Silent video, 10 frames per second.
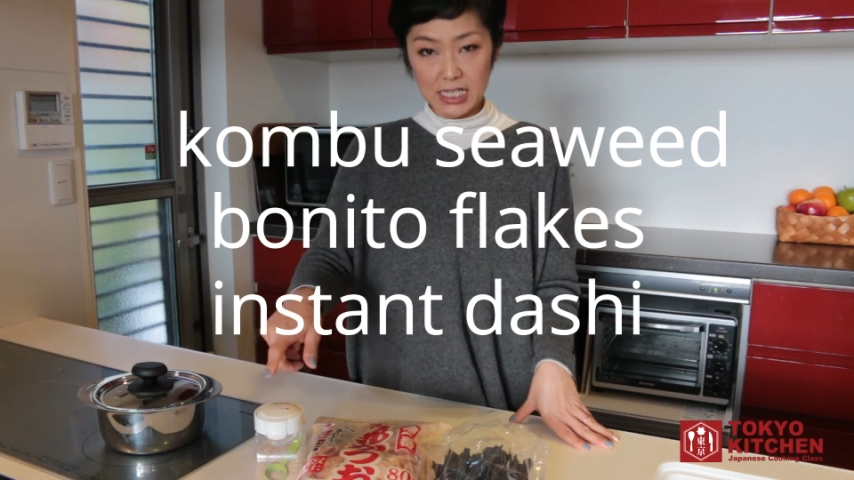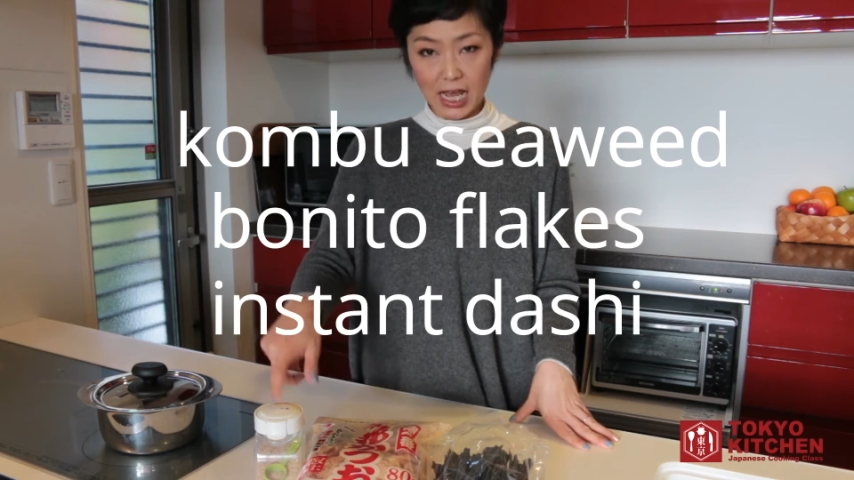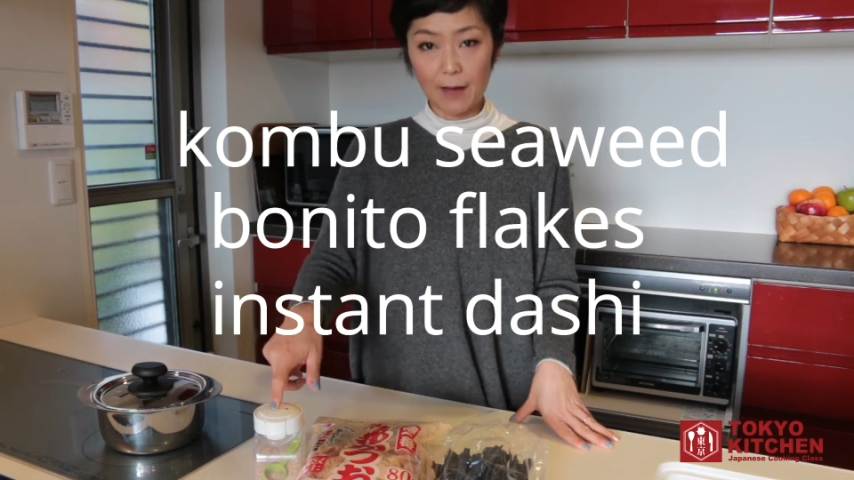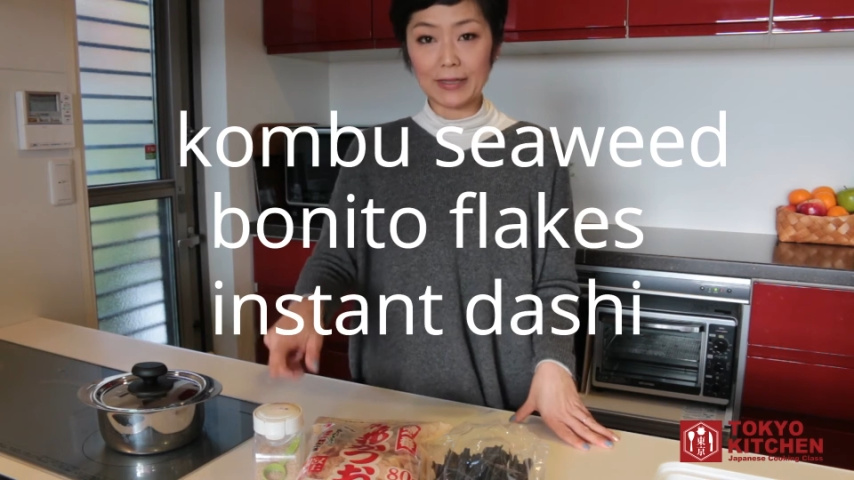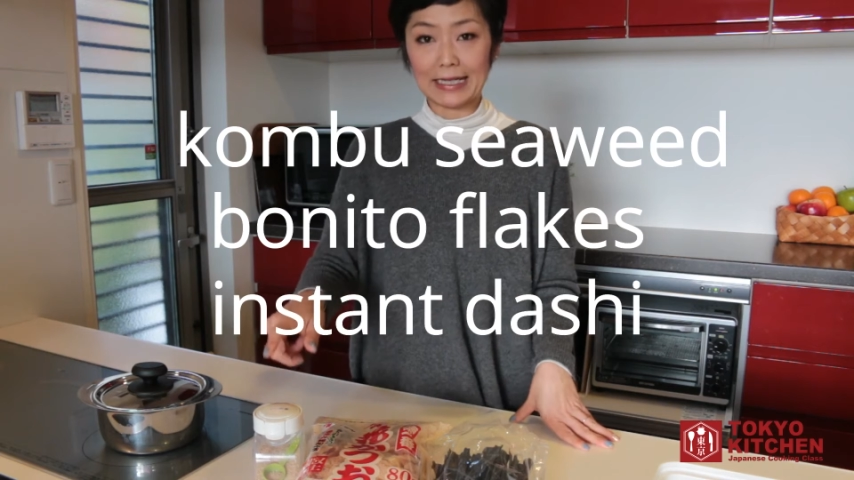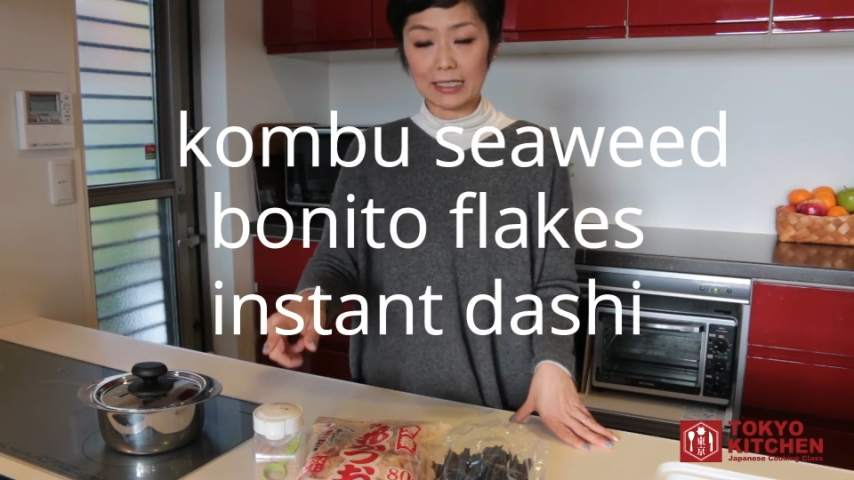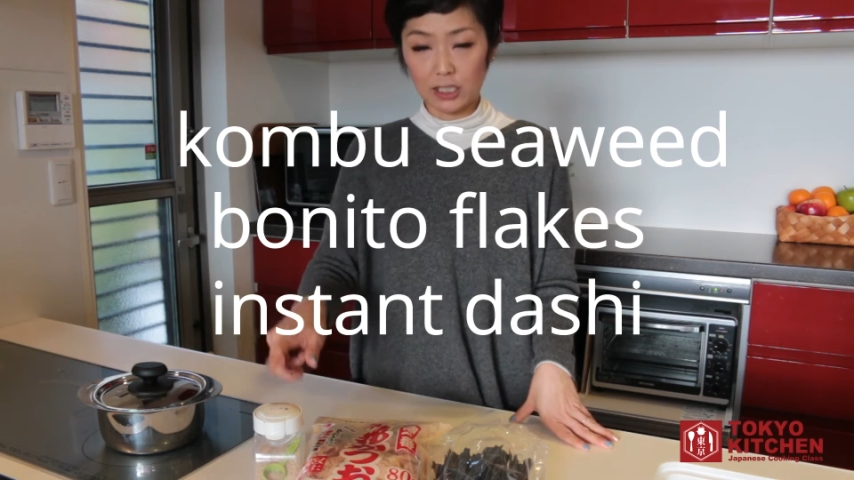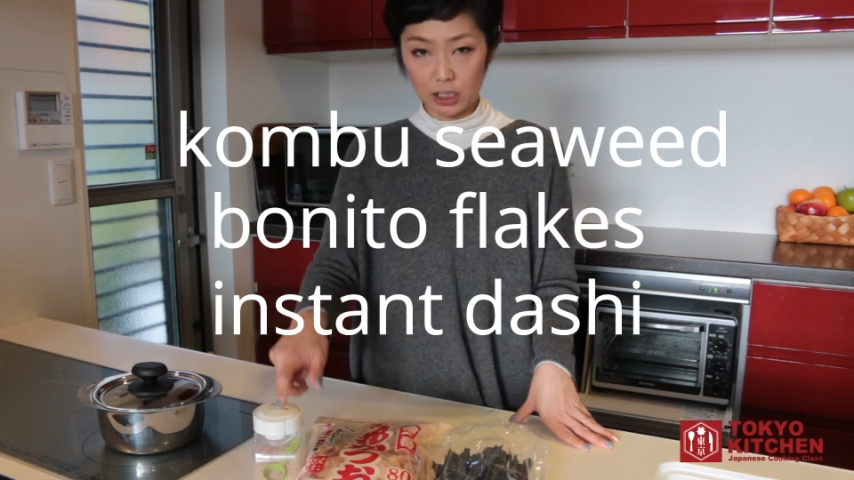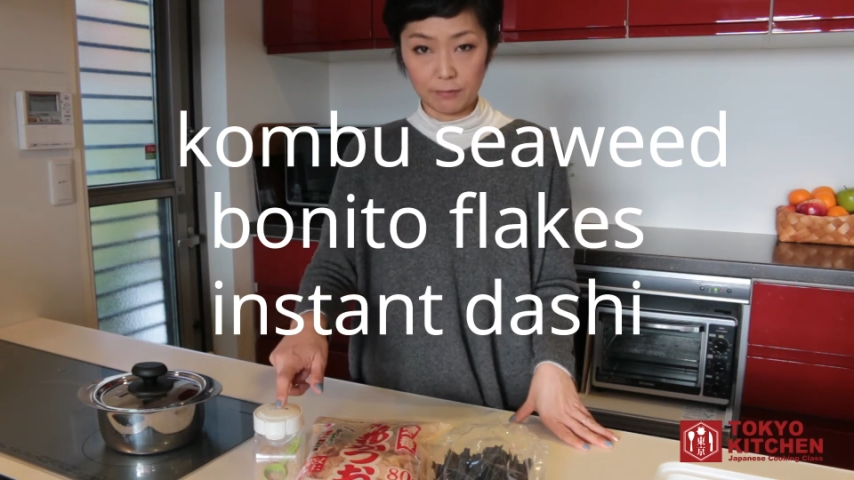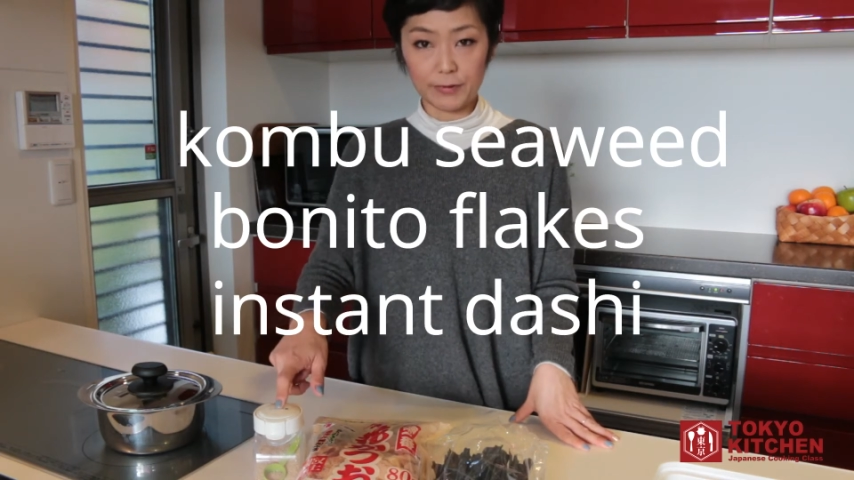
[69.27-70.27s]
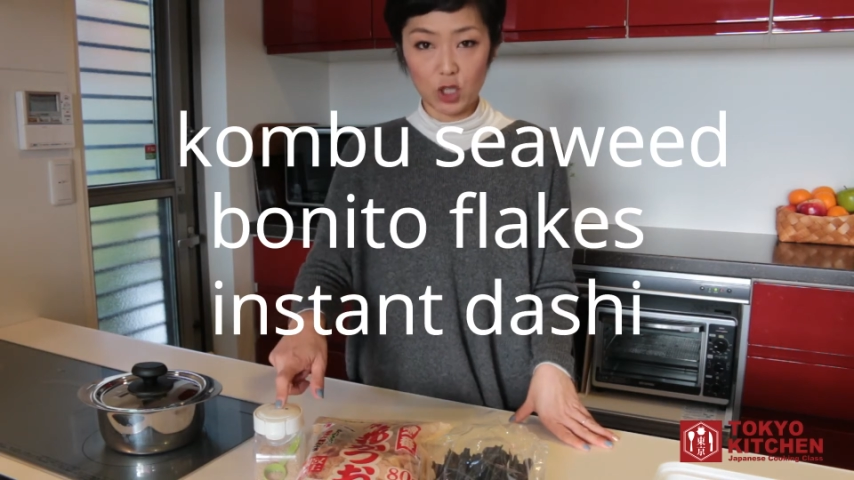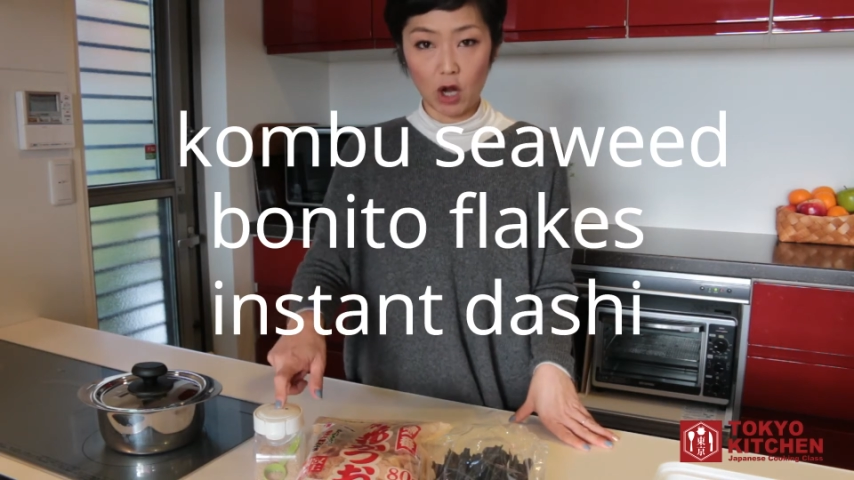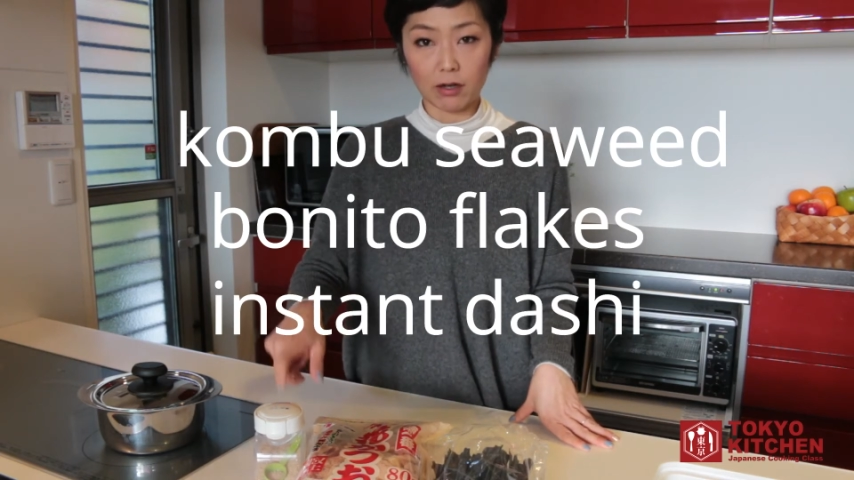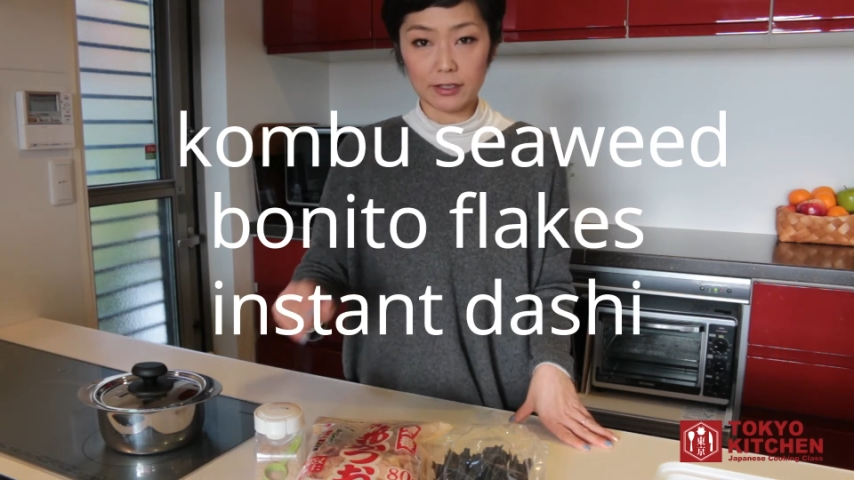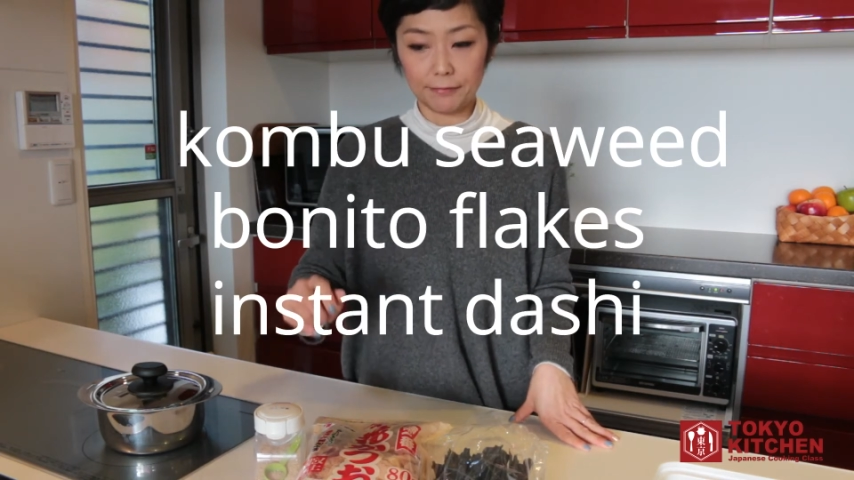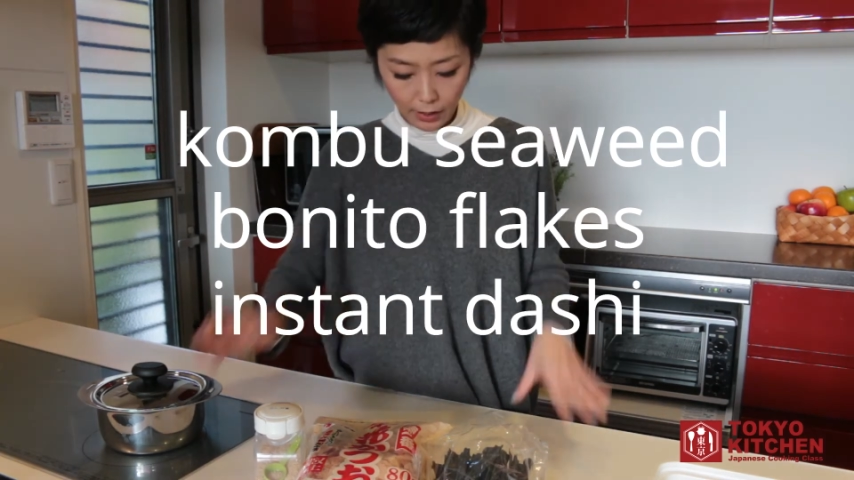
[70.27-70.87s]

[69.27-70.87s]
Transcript: Japanese soup stock.